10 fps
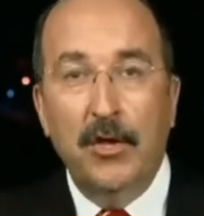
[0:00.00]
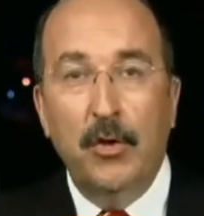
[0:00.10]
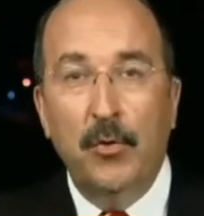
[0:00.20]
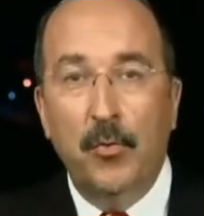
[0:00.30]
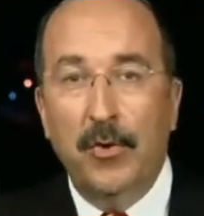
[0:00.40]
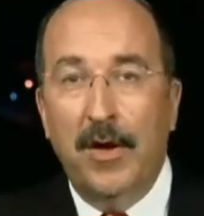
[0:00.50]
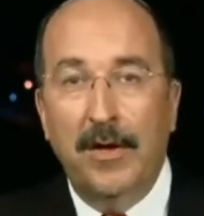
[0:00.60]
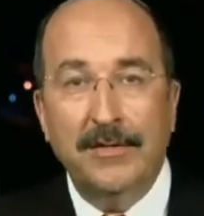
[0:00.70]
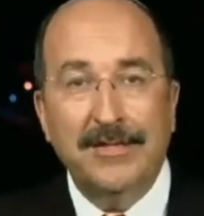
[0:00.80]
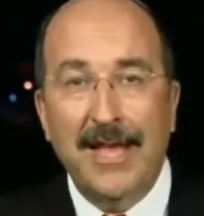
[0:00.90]
You
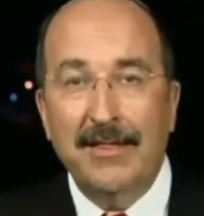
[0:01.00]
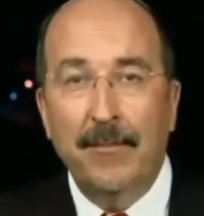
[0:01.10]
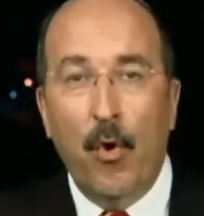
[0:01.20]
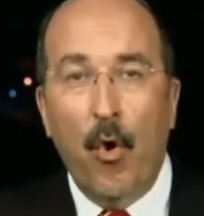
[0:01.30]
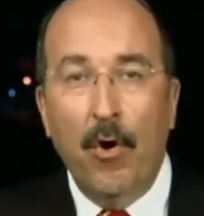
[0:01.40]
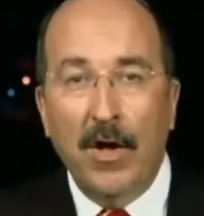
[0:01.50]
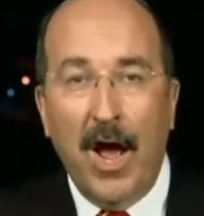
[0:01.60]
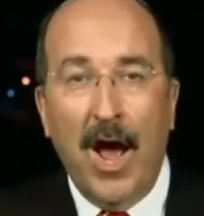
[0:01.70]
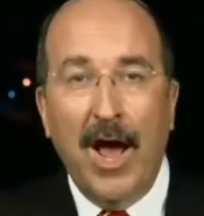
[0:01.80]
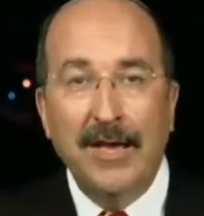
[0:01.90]
send them all
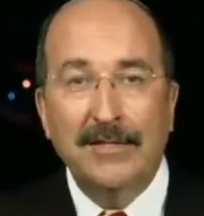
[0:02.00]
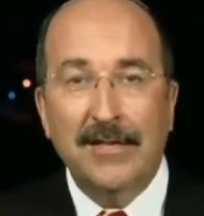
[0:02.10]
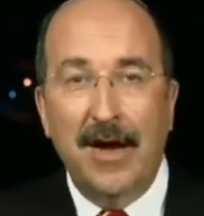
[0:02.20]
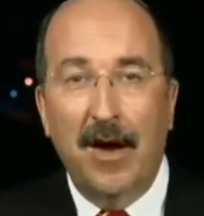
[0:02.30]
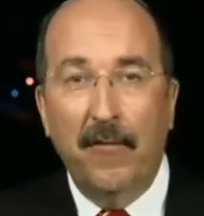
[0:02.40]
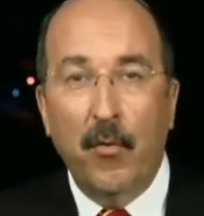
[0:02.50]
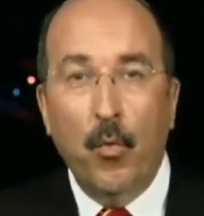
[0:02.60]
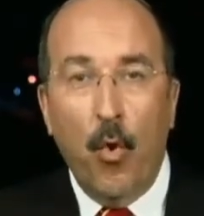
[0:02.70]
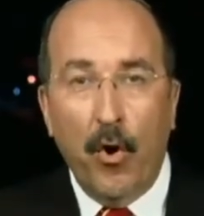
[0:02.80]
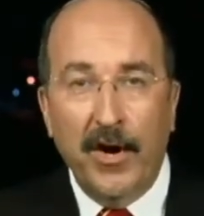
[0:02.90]
kinds of
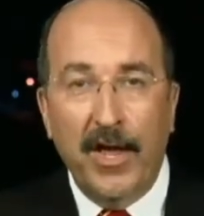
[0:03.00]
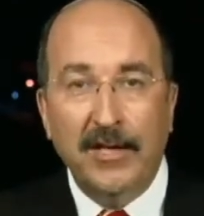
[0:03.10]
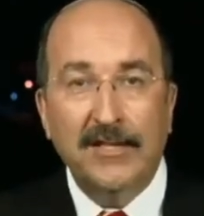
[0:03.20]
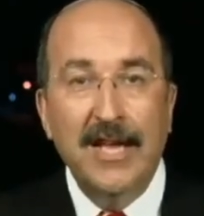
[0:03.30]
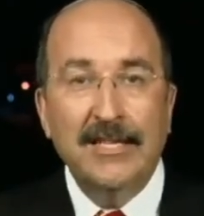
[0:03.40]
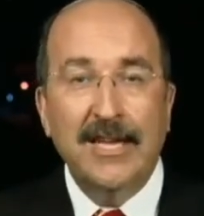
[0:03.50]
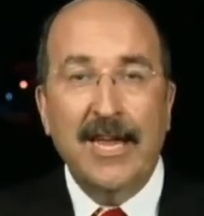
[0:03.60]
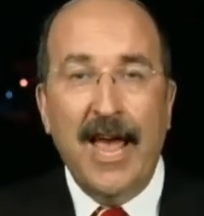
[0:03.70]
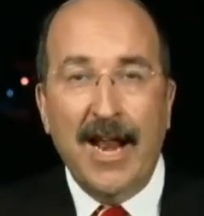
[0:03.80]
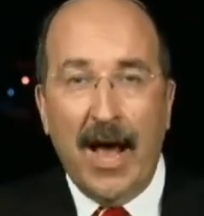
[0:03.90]
warnings
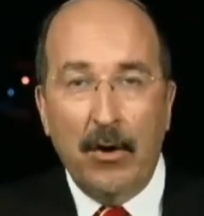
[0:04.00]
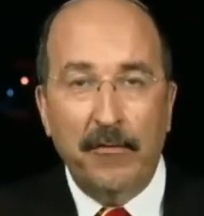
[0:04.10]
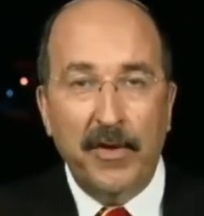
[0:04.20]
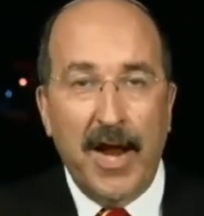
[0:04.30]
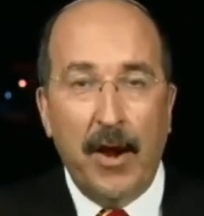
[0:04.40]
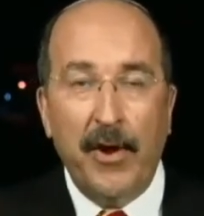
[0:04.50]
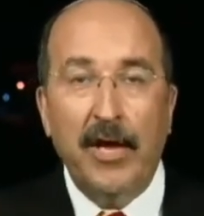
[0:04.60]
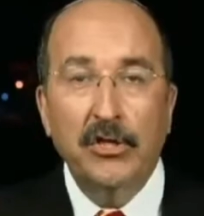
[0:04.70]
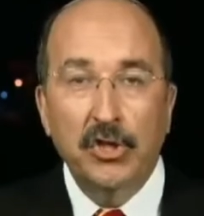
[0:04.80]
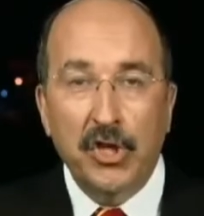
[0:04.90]
to get out of an area.